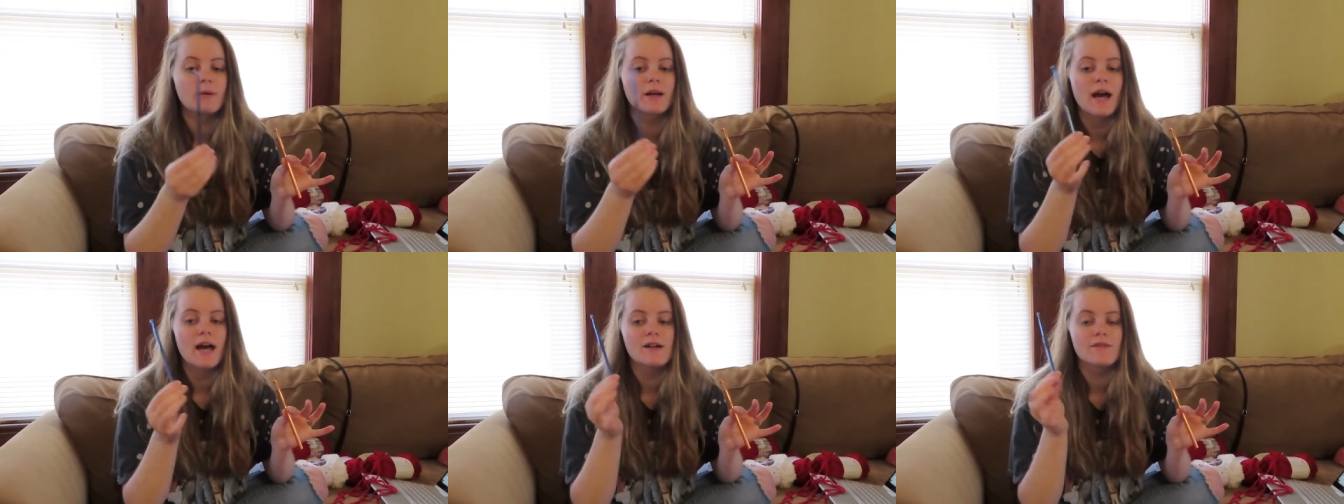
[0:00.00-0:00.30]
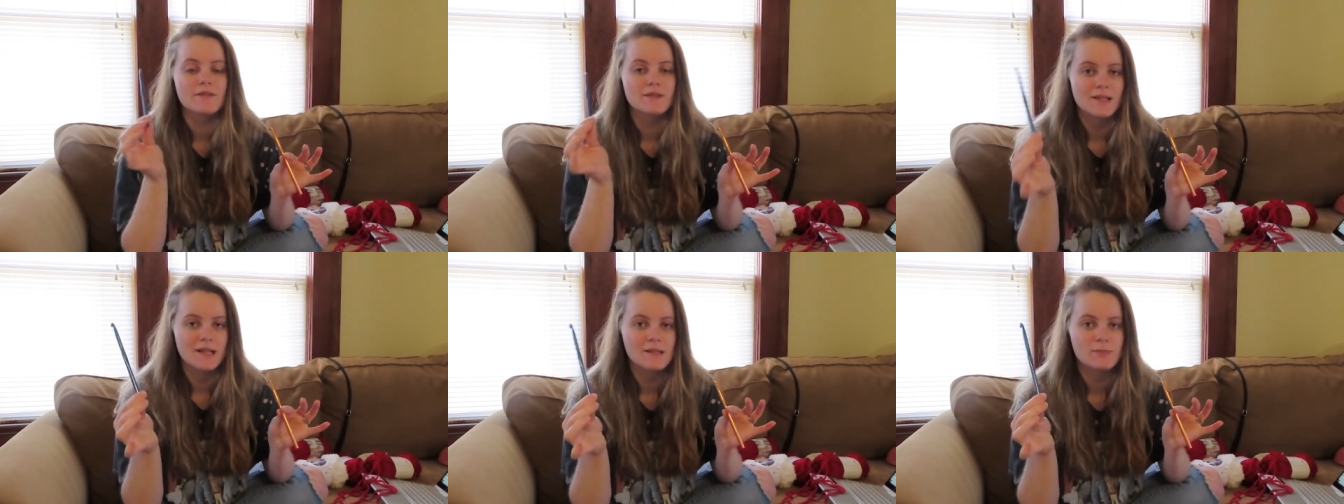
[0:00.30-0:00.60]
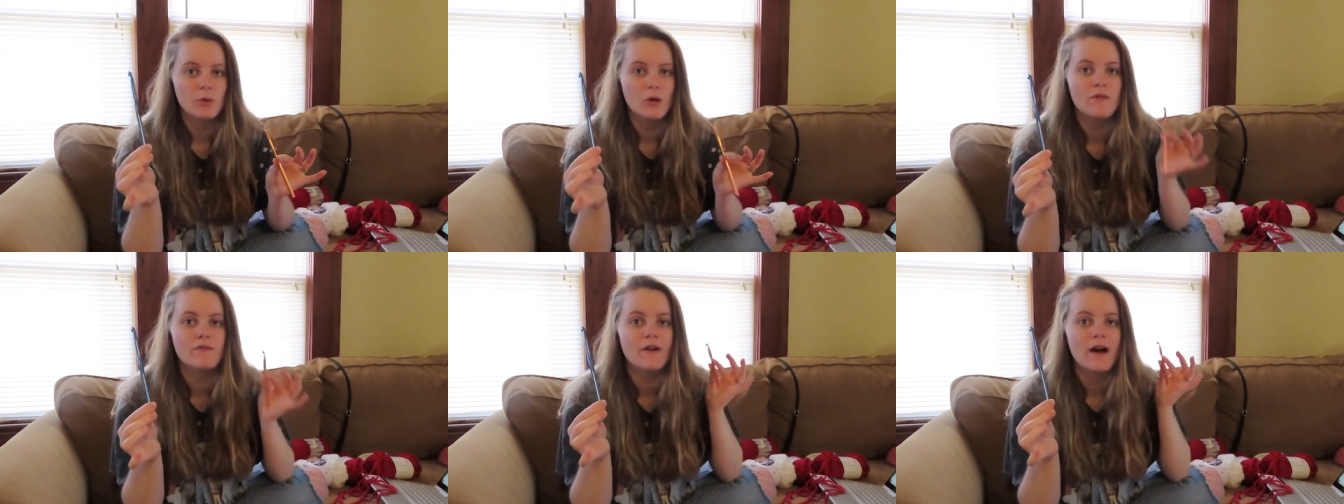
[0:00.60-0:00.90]
but I have a
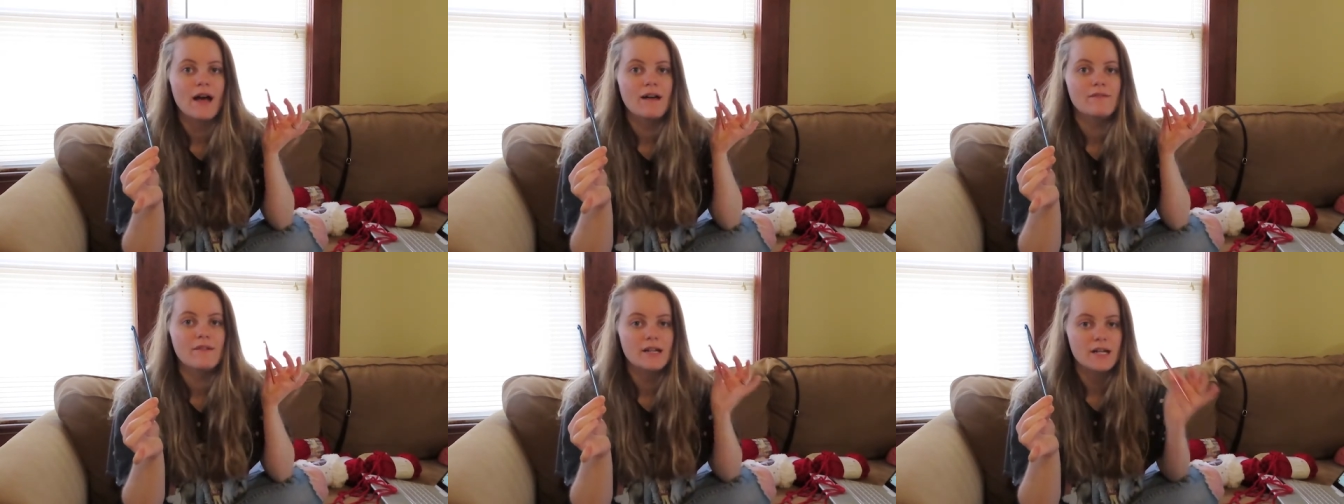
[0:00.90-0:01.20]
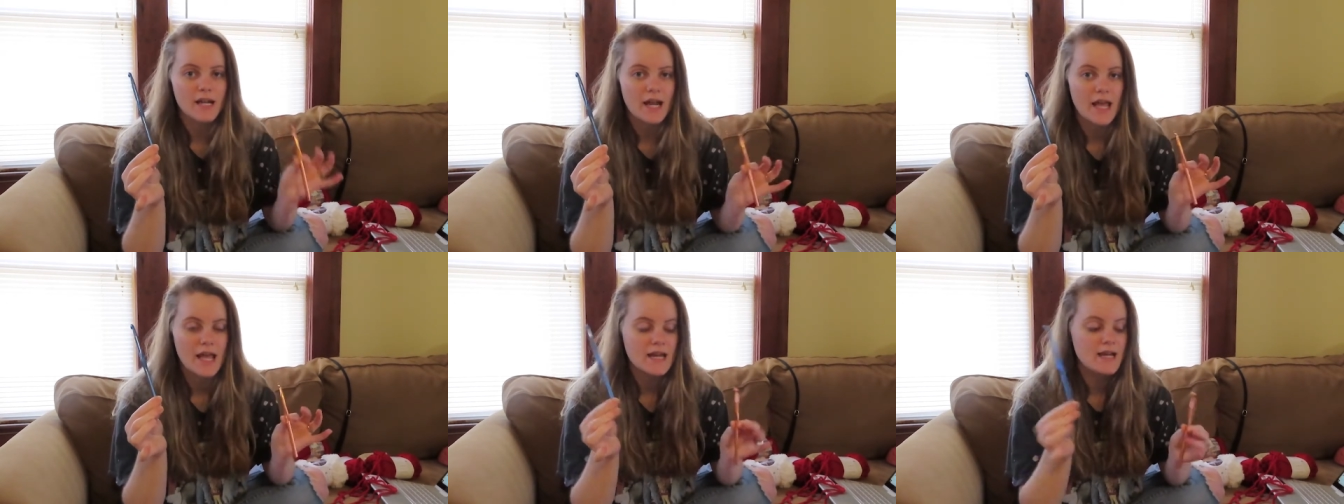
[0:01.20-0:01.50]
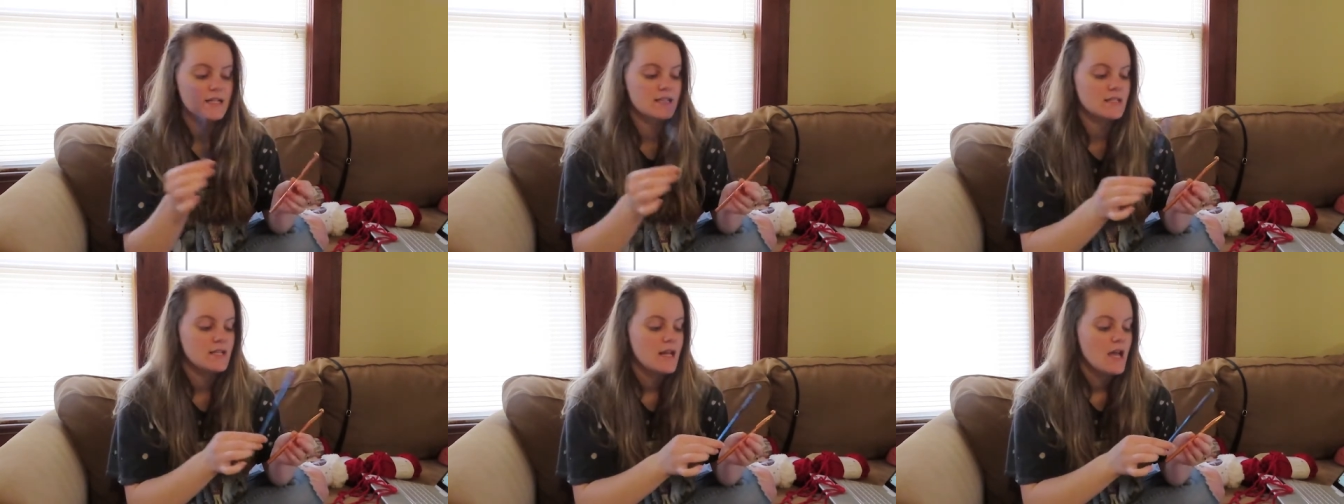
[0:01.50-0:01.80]
6.5 and an
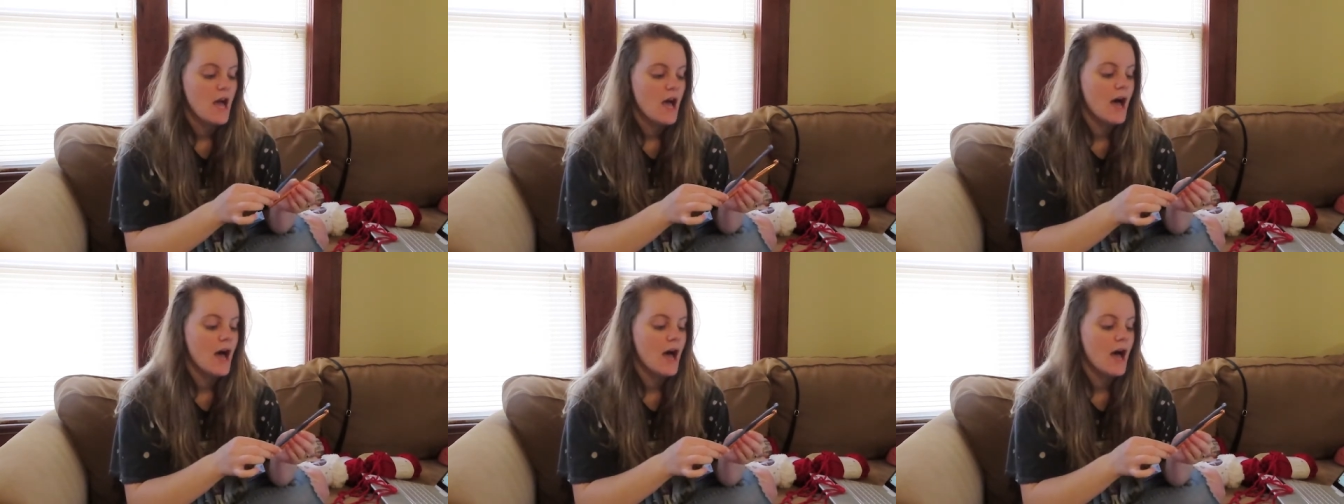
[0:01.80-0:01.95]
8,